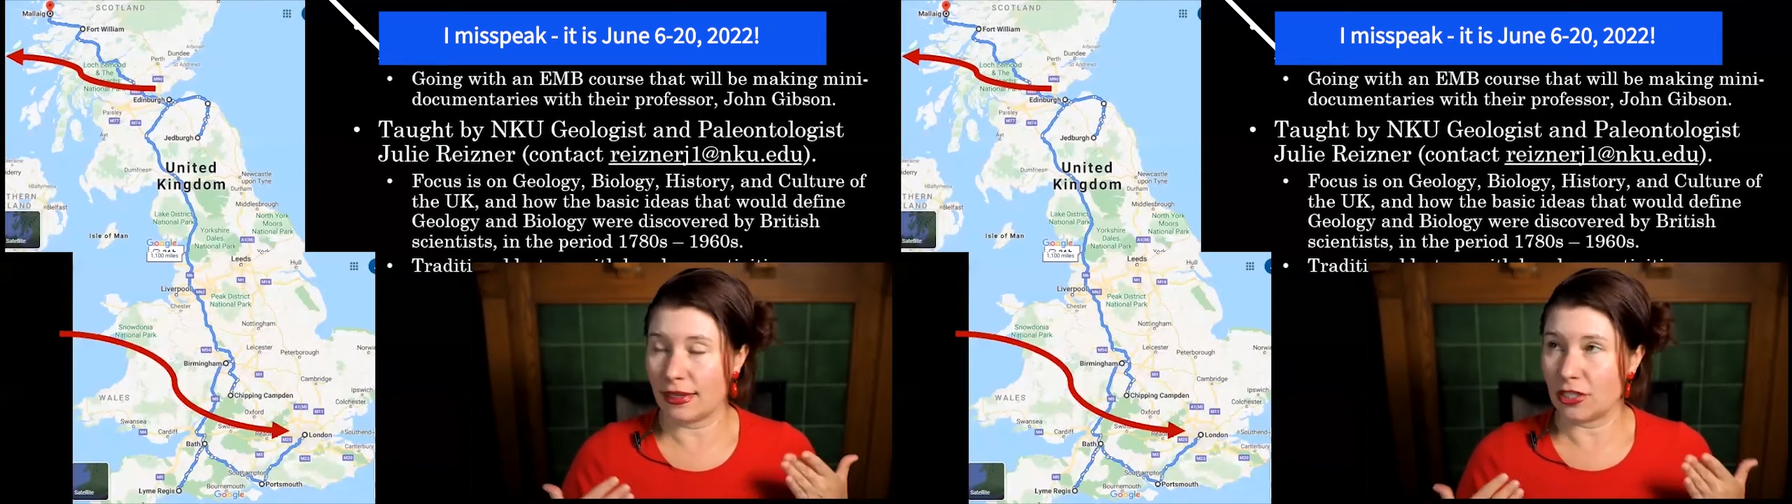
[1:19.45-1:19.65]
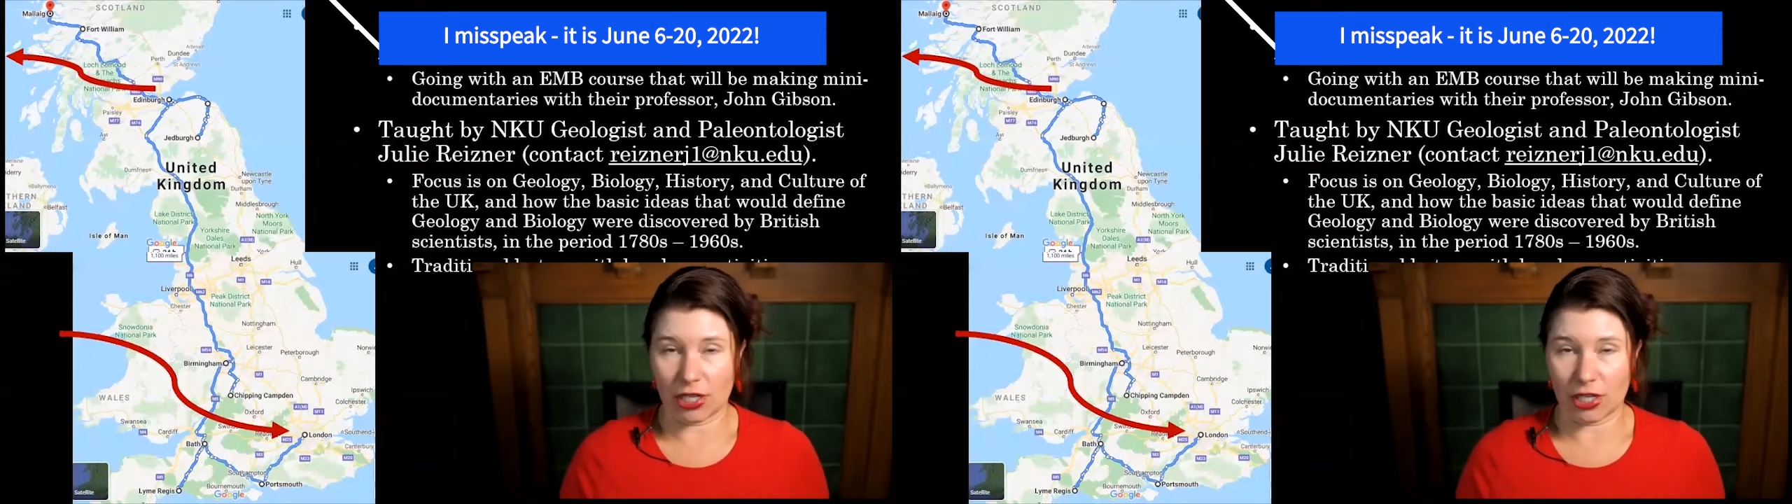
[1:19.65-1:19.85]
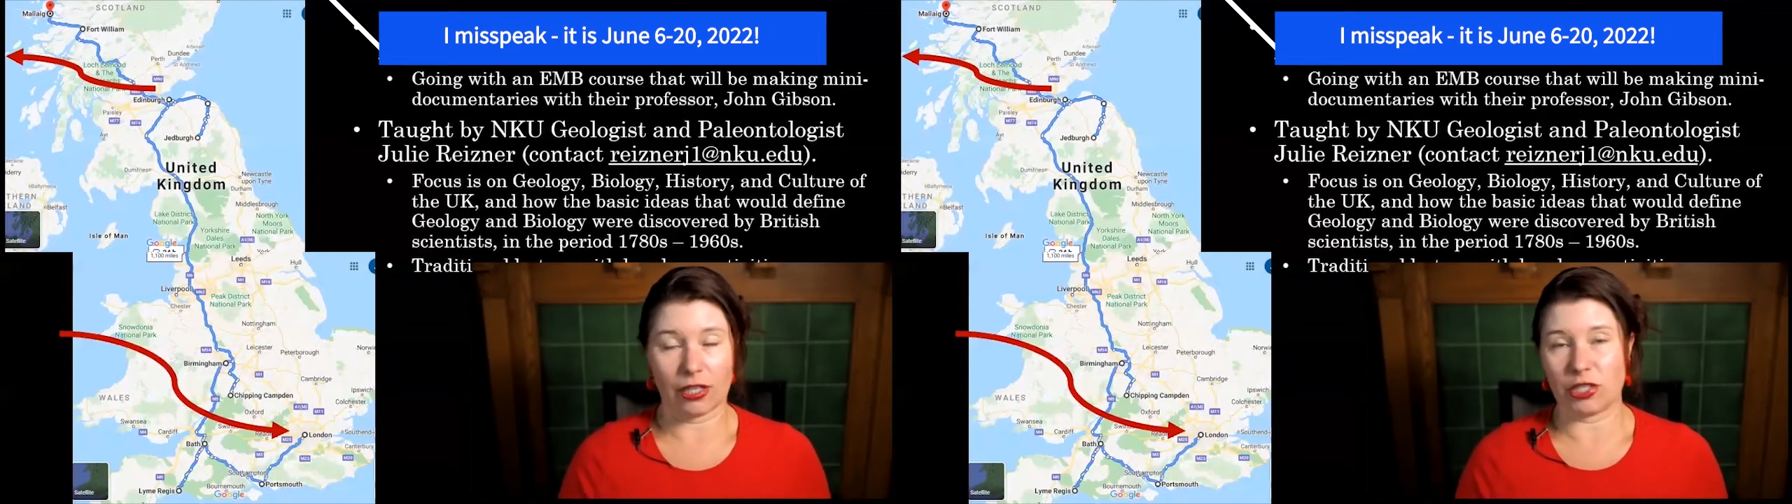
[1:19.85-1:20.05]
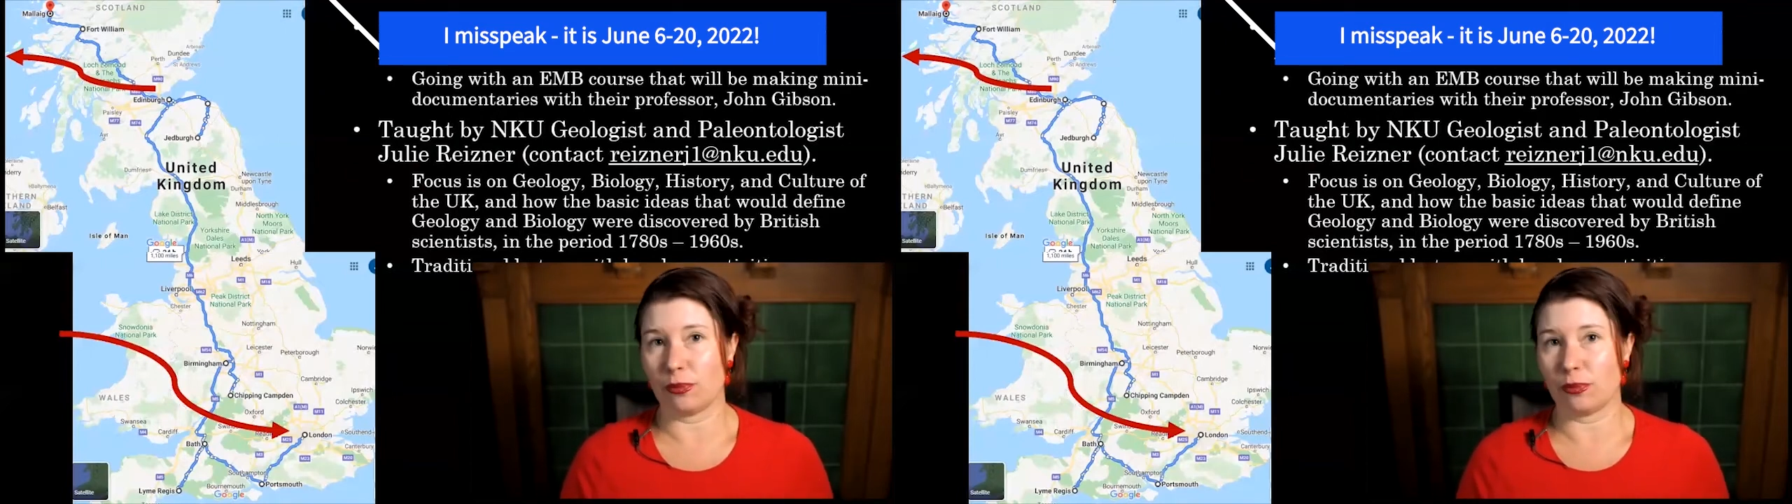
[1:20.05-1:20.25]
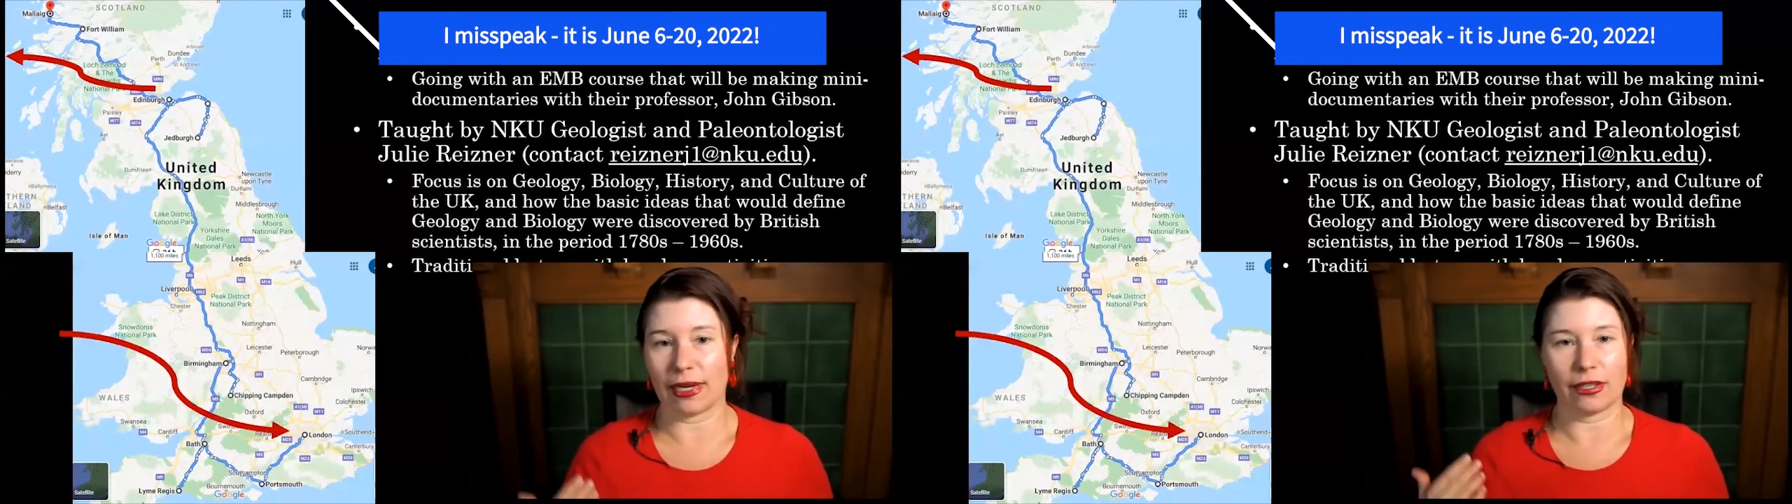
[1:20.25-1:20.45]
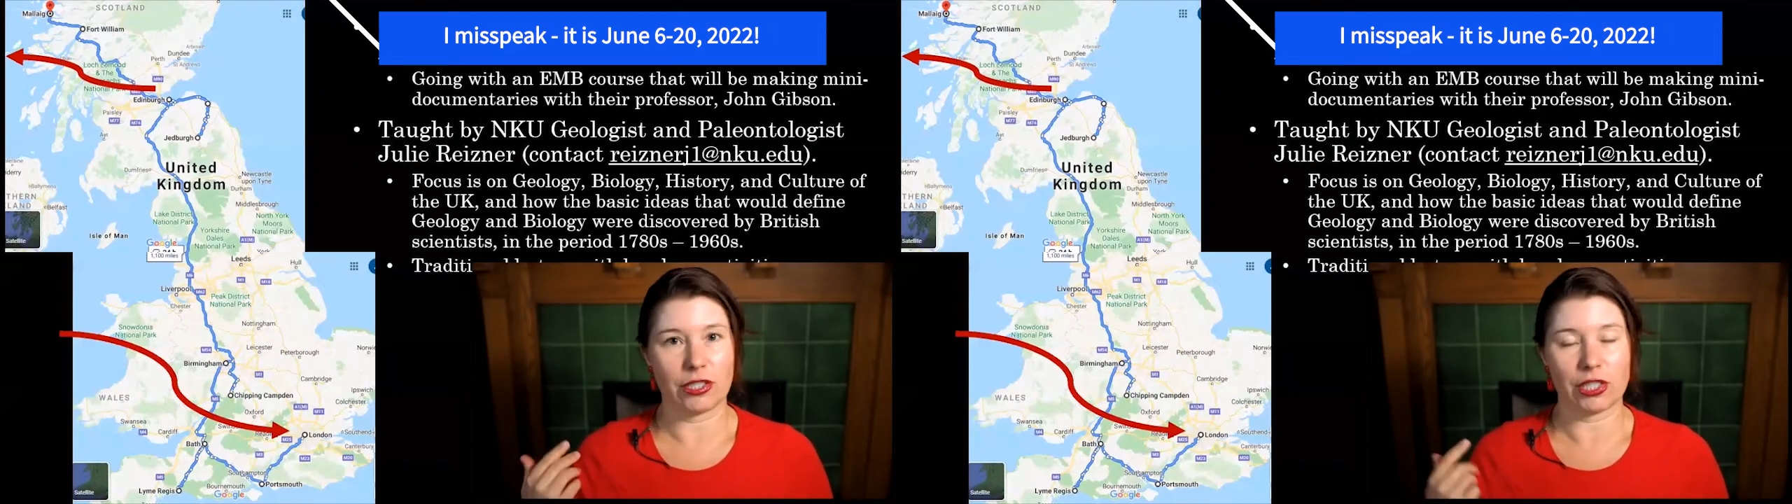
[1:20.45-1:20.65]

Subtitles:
geology and biology,